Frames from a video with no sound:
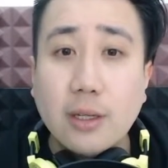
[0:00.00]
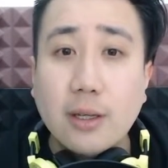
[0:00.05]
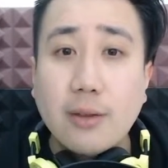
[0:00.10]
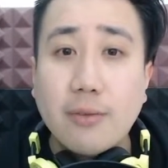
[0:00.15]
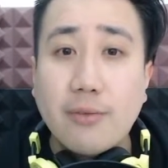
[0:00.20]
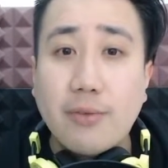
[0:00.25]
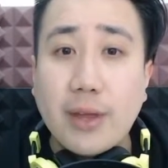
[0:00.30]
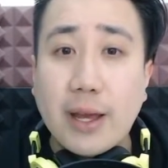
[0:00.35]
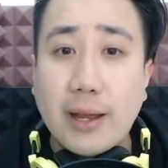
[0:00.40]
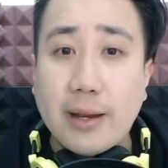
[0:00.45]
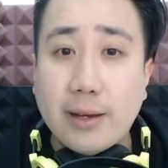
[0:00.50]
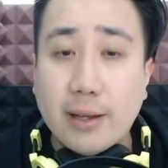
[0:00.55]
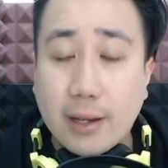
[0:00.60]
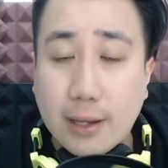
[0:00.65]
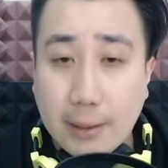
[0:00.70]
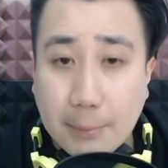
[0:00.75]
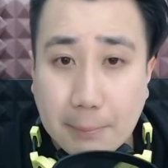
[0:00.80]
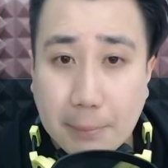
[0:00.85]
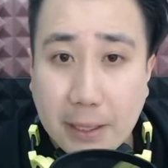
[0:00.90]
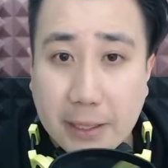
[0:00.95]
then
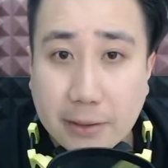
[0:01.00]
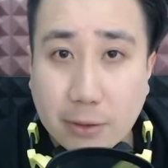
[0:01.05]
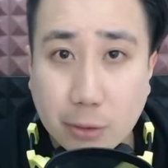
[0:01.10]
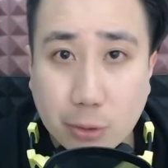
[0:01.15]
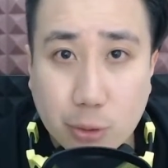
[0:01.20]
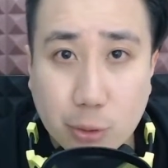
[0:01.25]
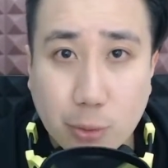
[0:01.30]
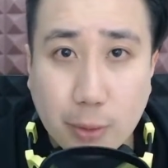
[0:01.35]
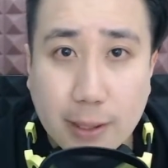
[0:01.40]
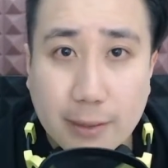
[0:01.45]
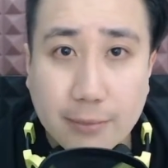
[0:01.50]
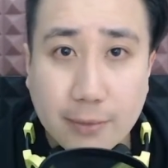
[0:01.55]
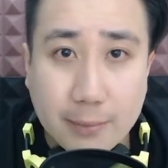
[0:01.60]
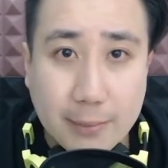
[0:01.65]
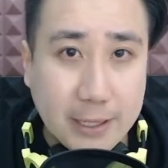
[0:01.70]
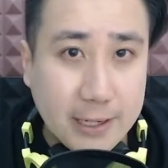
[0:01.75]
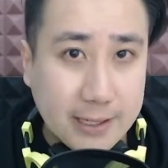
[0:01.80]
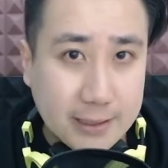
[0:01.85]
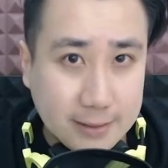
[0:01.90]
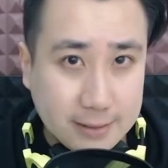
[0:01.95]
play Gokua from
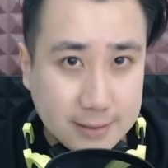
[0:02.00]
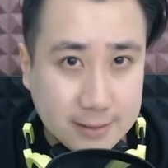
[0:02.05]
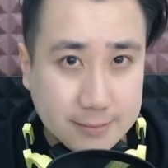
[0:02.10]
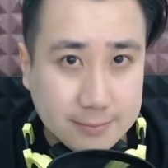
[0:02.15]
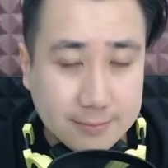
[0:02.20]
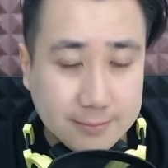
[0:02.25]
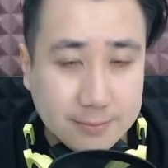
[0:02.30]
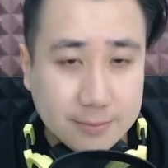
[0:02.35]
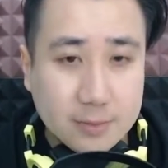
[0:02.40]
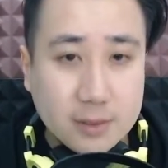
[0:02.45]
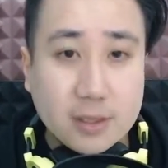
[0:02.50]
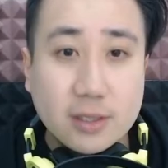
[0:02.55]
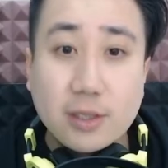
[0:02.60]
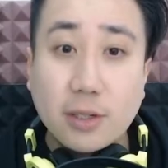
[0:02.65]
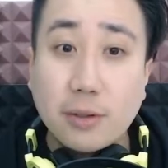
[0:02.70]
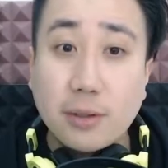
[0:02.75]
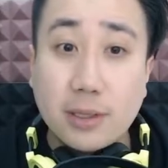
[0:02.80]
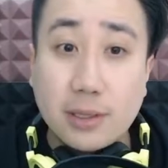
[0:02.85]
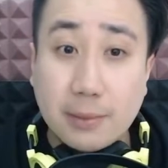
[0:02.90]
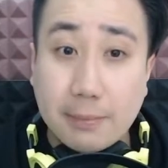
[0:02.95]
my hands. So
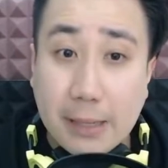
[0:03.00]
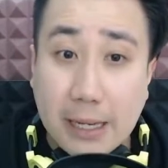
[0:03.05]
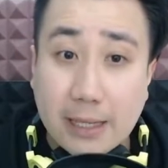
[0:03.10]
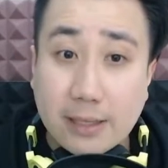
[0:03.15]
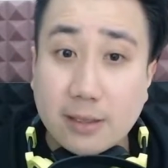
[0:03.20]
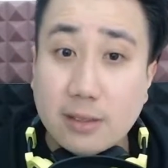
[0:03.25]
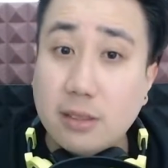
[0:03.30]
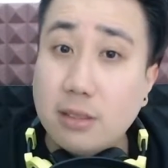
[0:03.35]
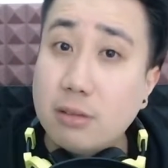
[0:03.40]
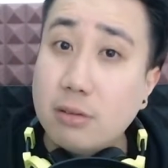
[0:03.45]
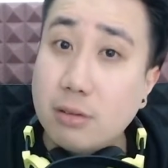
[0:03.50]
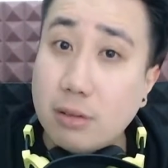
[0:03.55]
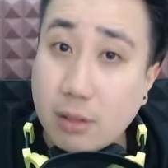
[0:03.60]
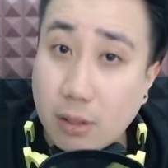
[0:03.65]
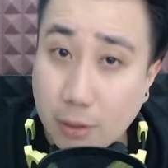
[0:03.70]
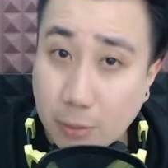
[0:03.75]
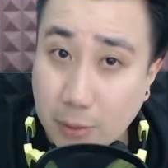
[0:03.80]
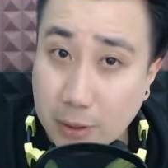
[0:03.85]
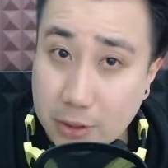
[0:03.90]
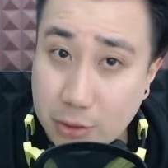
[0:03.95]
it depends
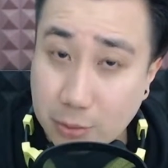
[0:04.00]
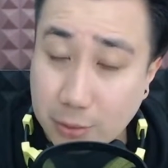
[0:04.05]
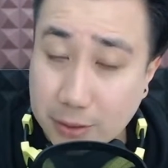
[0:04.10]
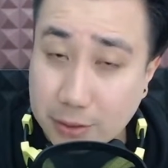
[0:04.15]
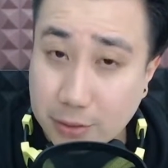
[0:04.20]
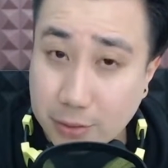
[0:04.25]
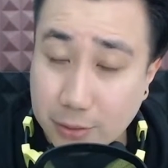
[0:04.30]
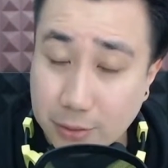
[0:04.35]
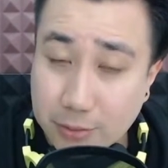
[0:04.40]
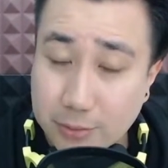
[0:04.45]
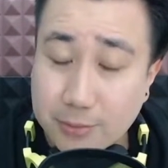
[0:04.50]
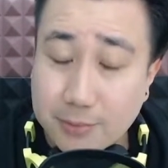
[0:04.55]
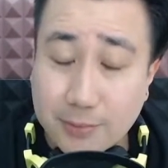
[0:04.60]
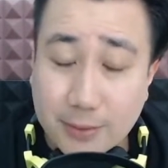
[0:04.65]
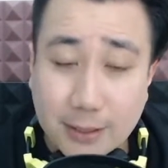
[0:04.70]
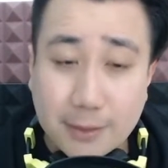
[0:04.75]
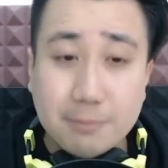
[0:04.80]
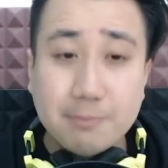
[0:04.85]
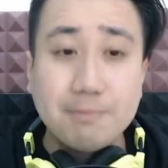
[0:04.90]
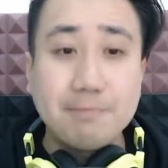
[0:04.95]
on what you want to do.
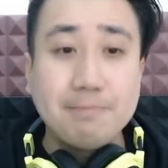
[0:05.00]
Yep.